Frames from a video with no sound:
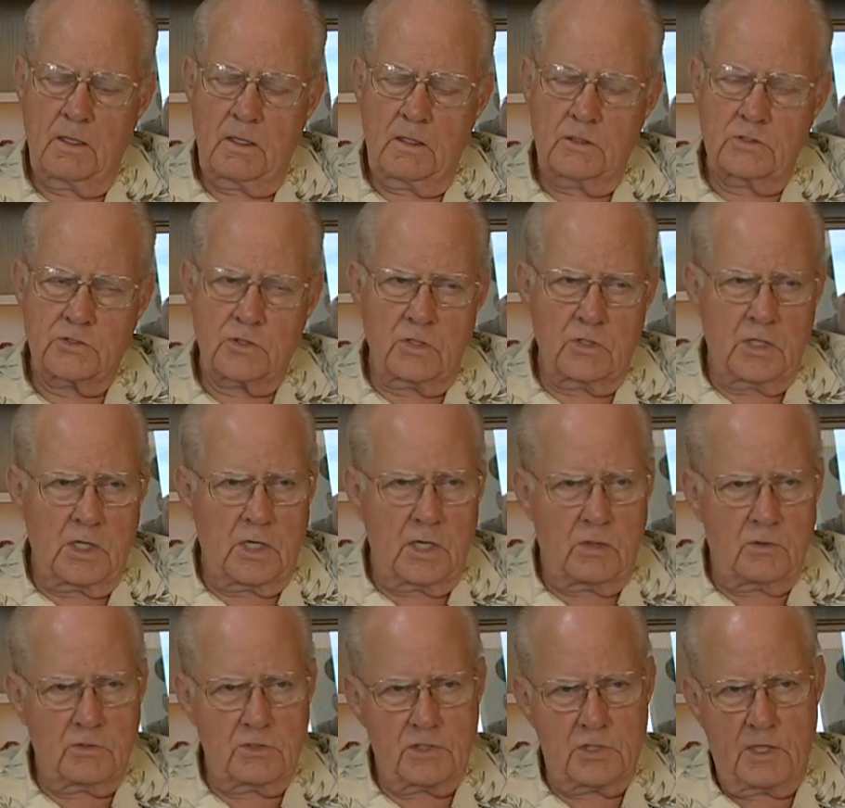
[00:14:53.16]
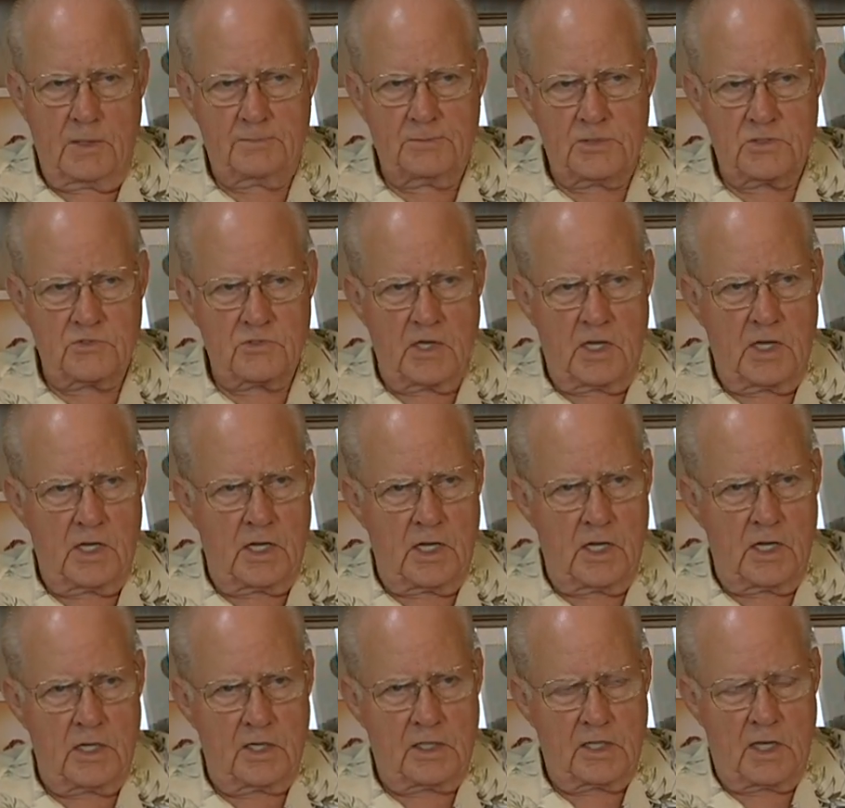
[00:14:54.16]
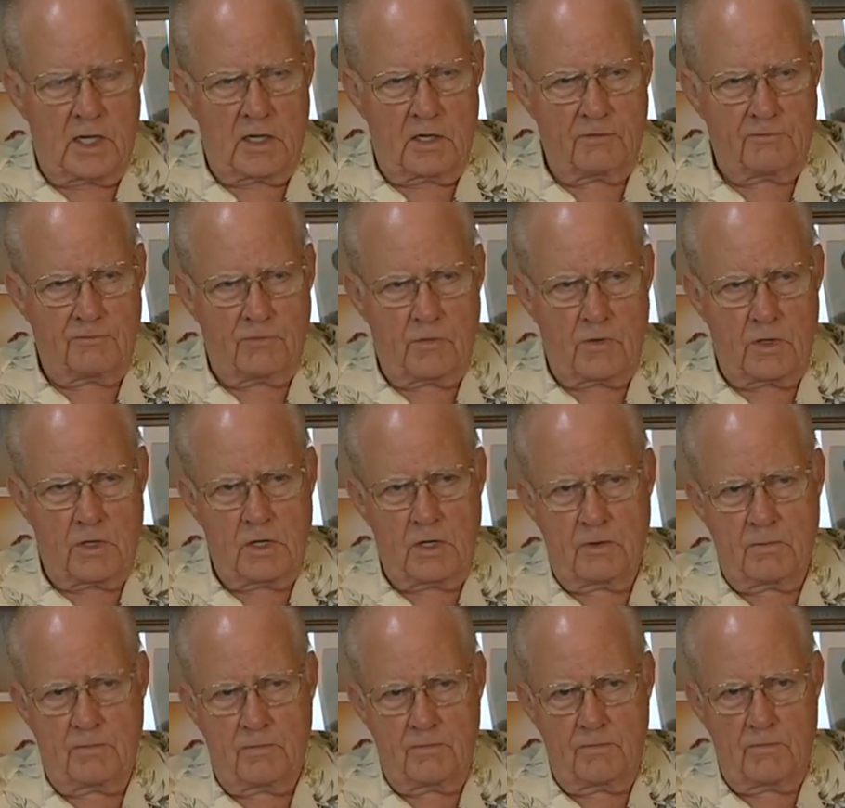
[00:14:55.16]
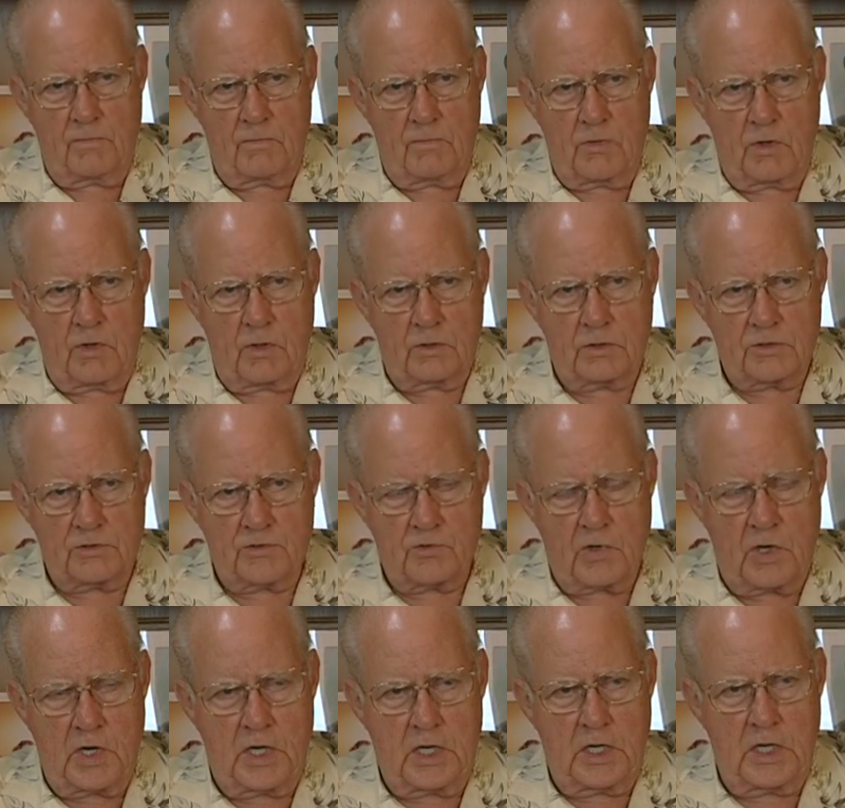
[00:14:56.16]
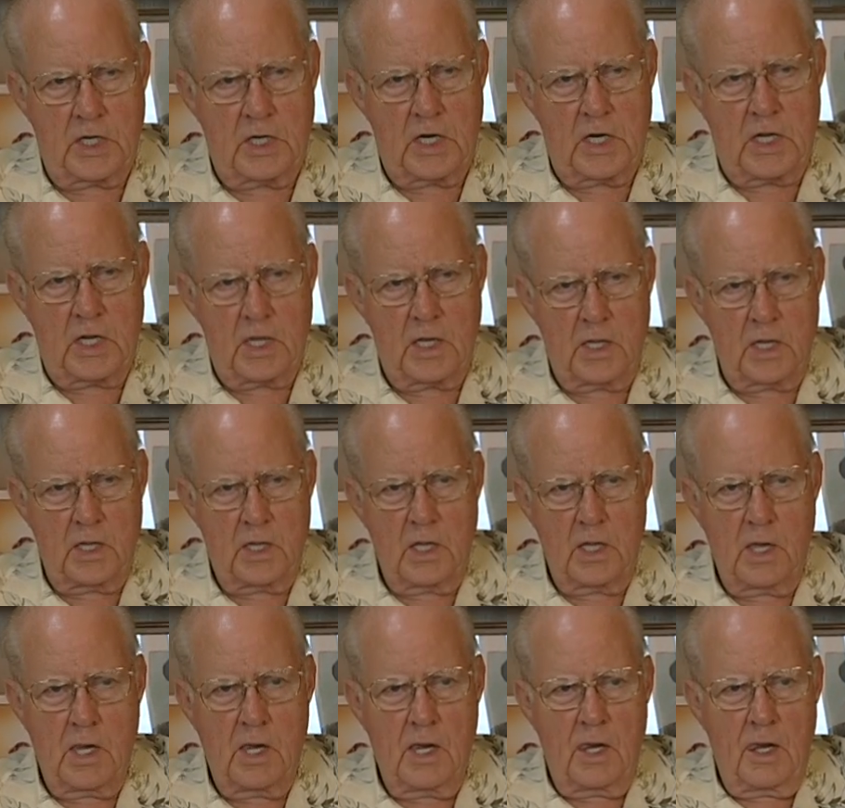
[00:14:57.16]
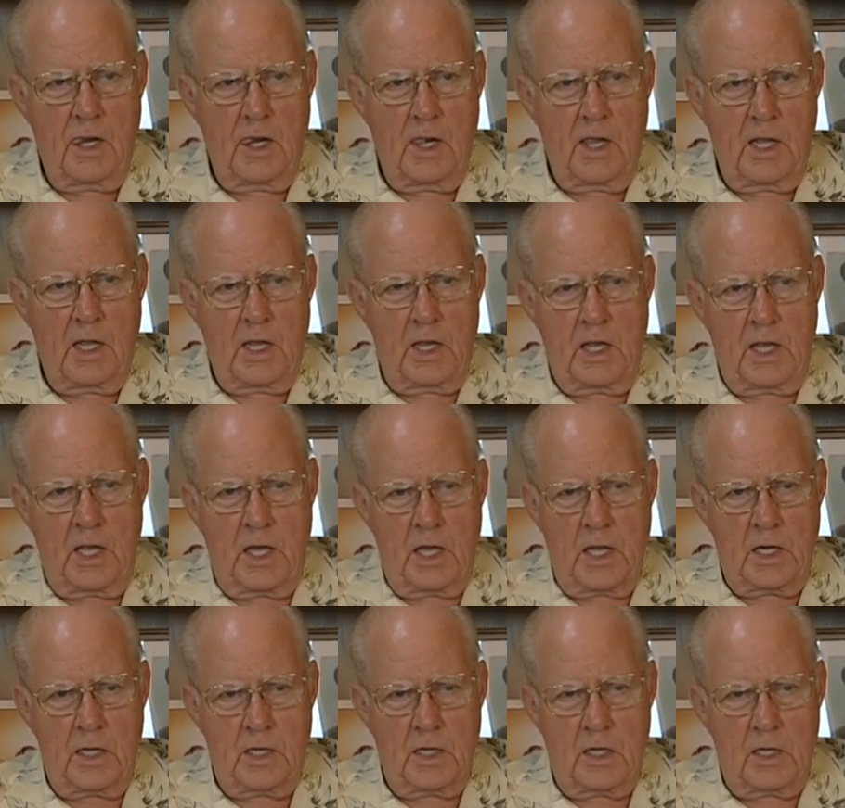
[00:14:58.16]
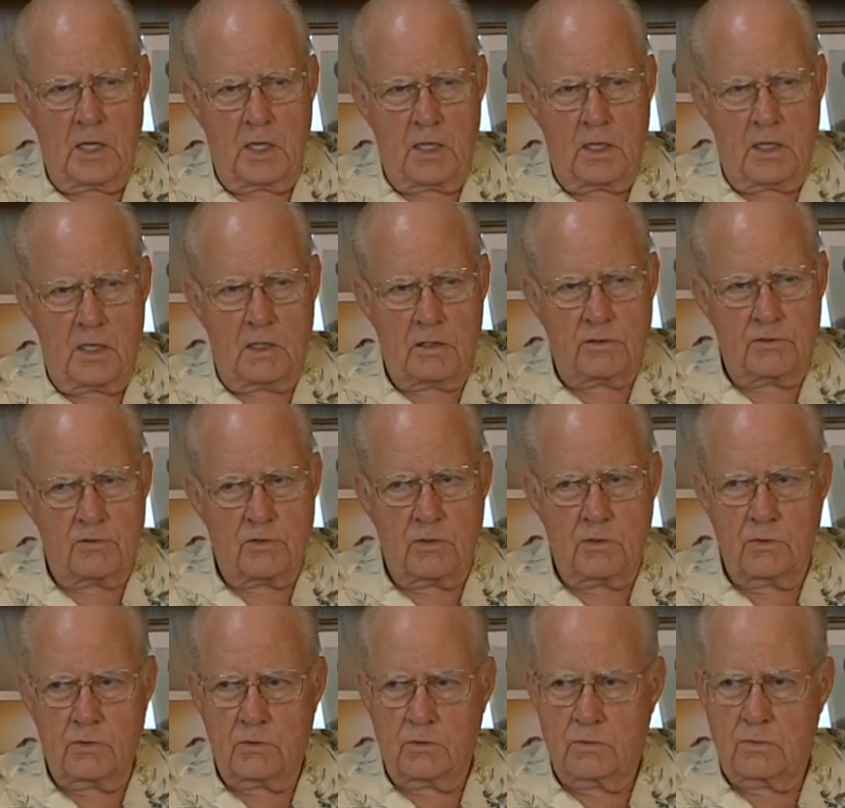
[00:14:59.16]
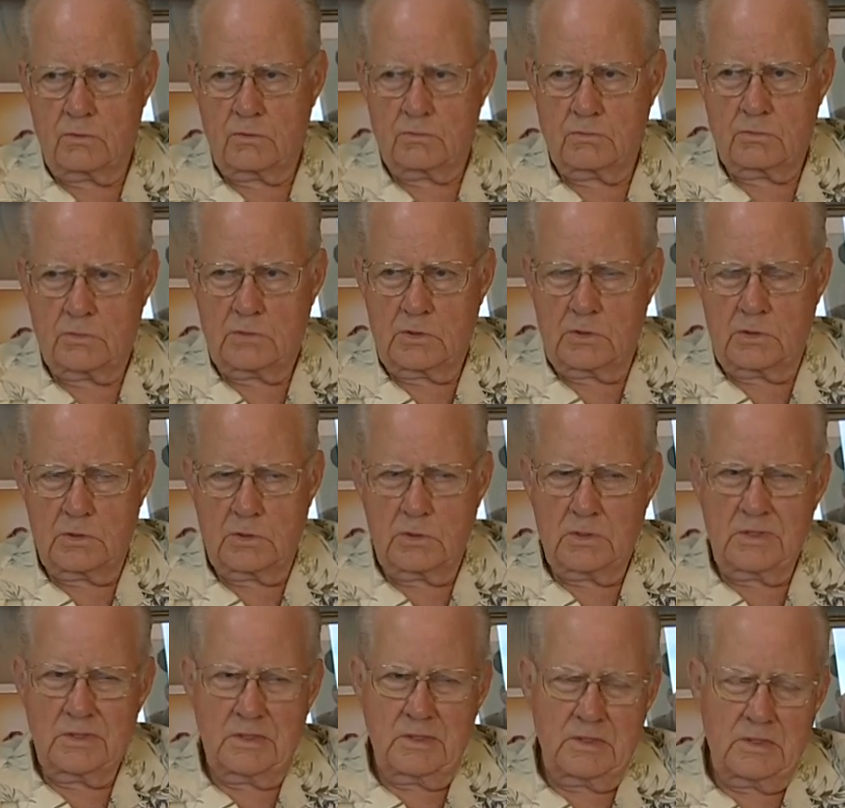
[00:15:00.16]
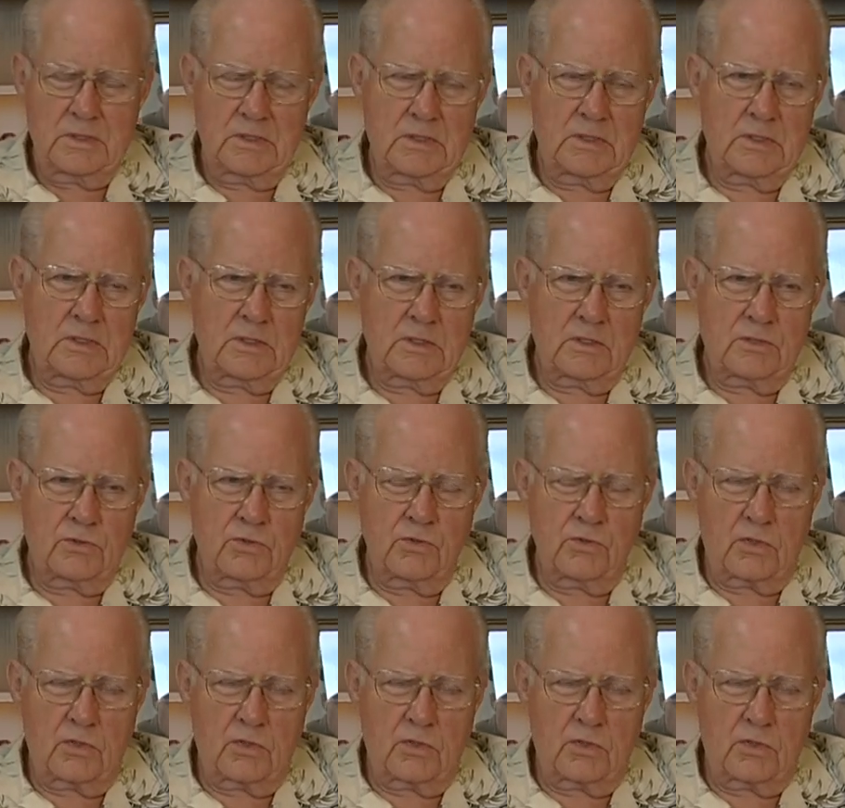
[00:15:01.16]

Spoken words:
So then I was shipped to Santa Ana, California on a train, and through through